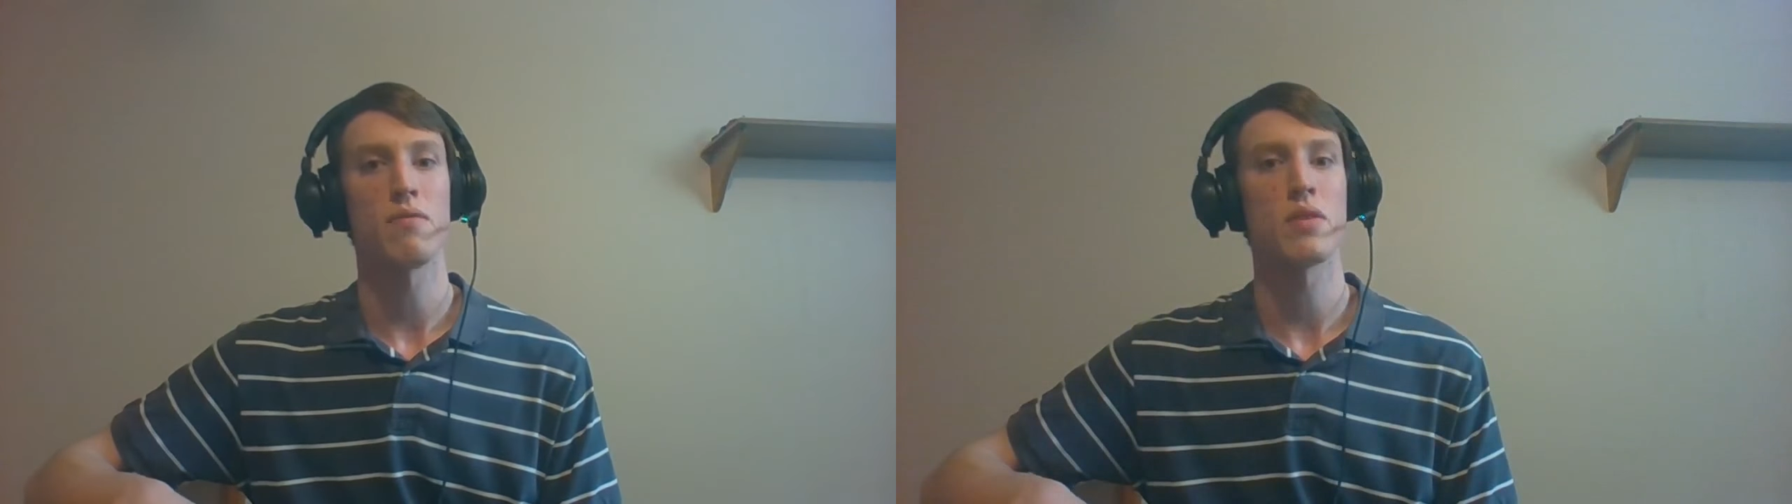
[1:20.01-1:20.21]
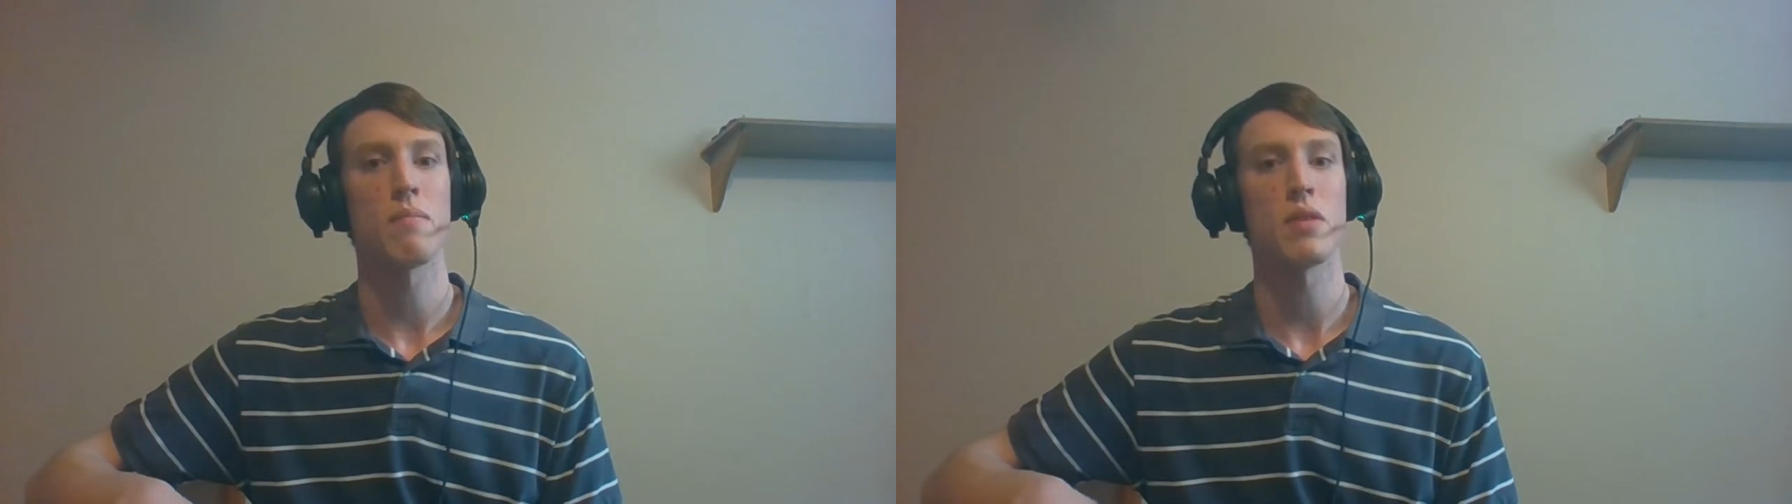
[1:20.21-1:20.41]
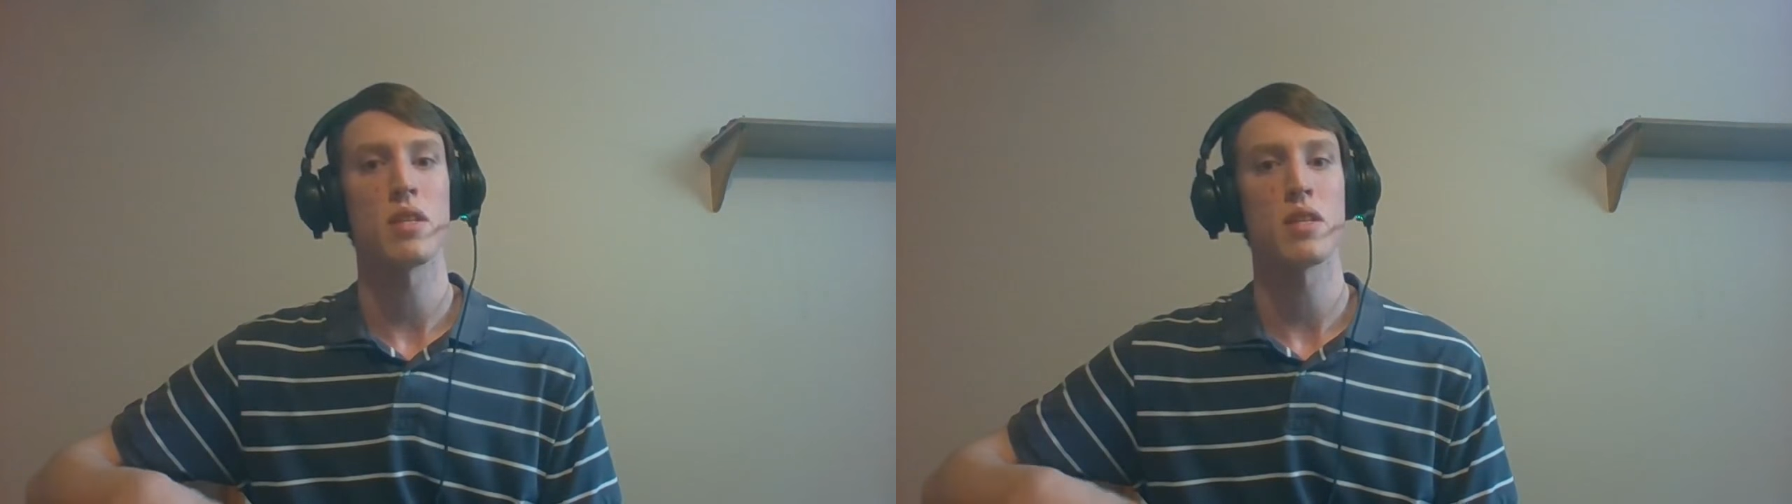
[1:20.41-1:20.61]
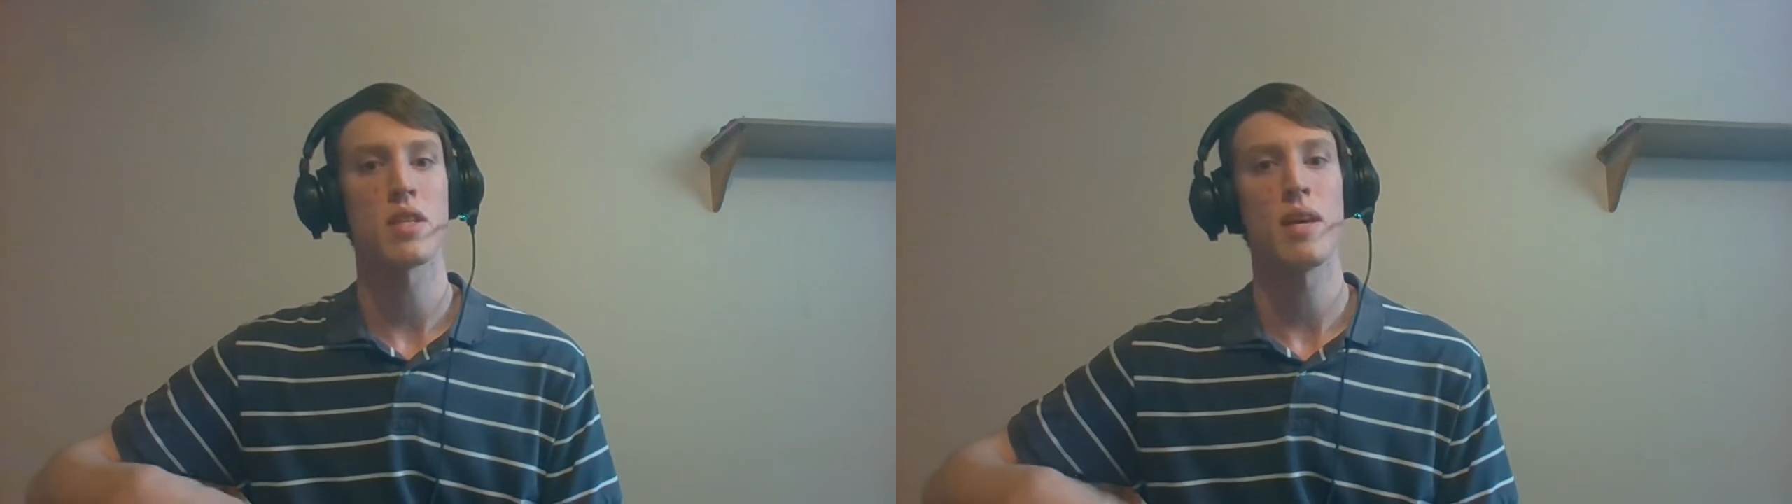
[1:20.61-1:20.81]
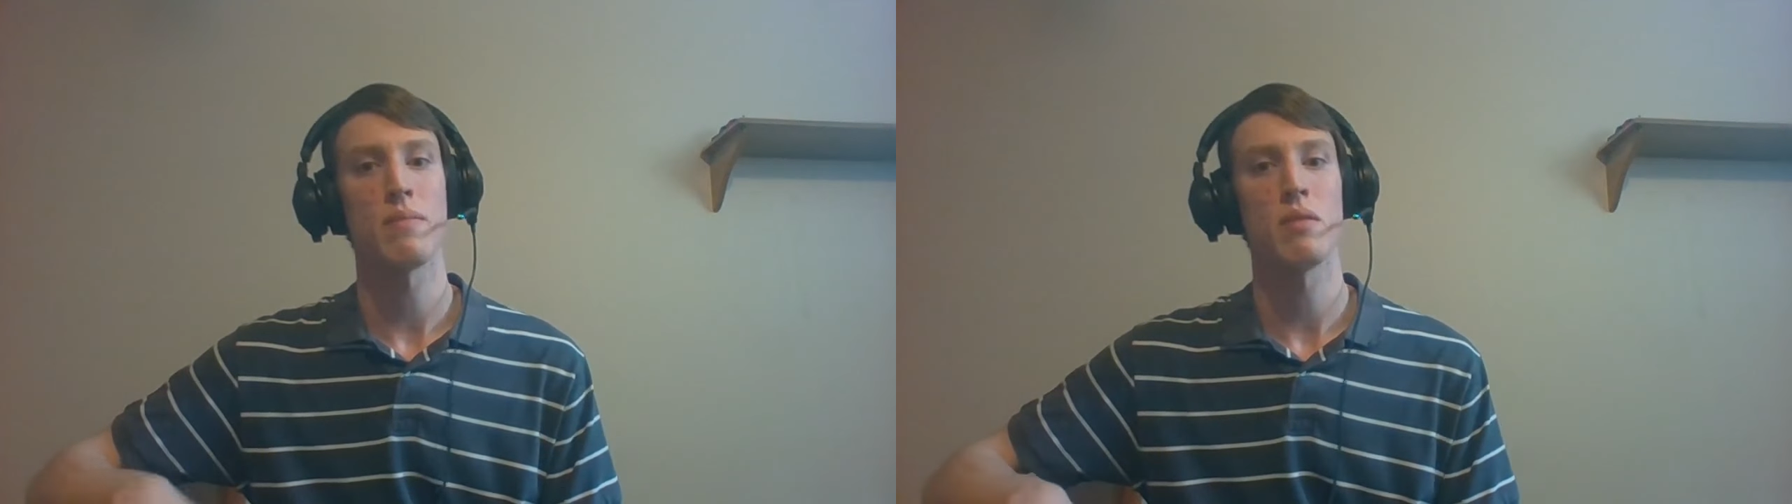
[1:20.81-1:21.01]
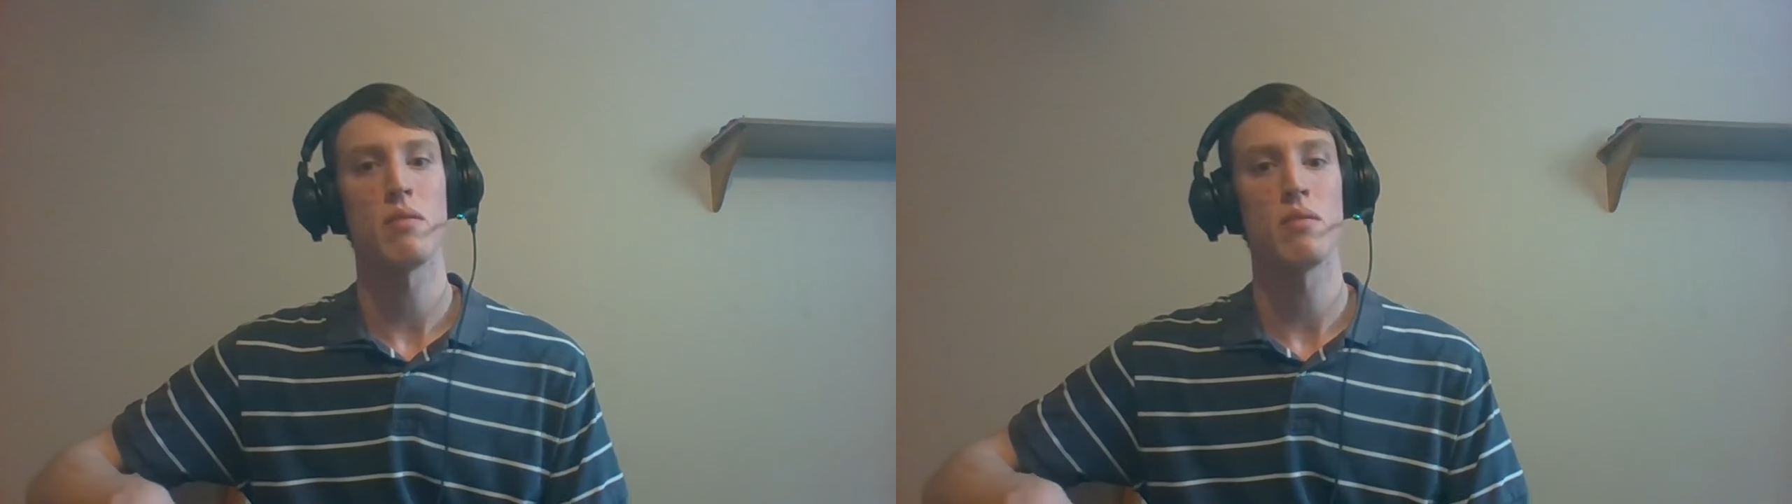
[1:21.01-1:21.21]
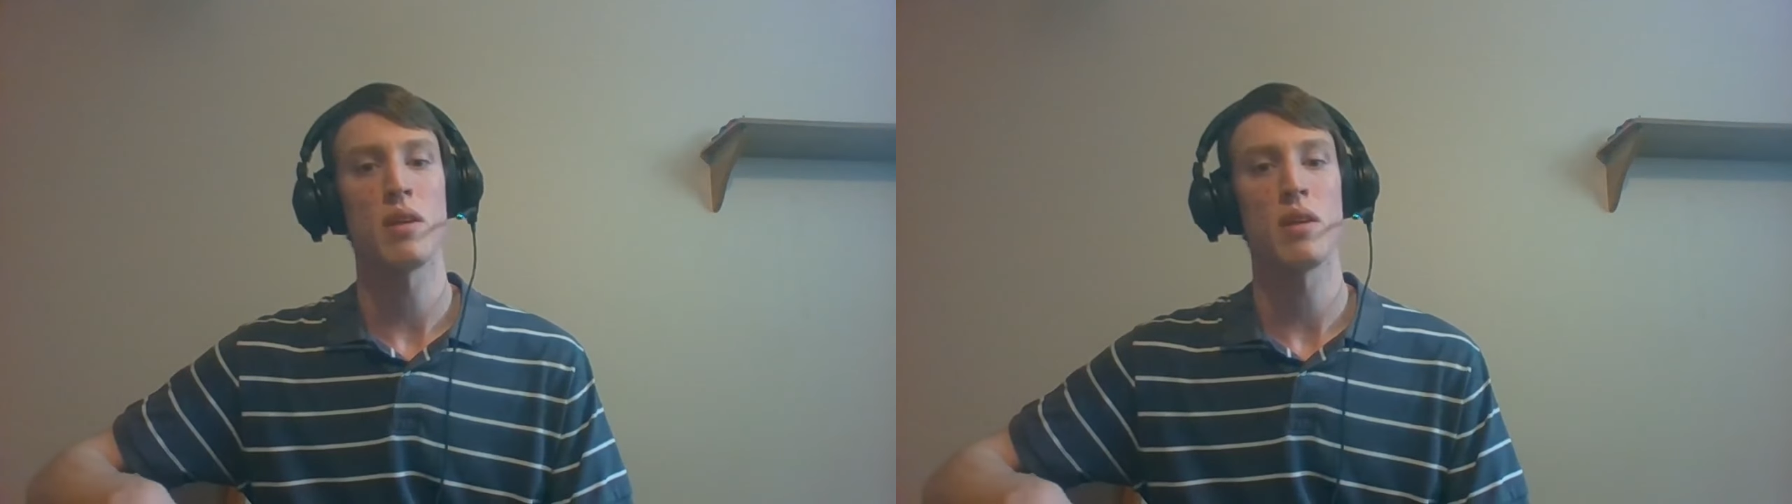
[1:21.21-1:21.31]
something does happen,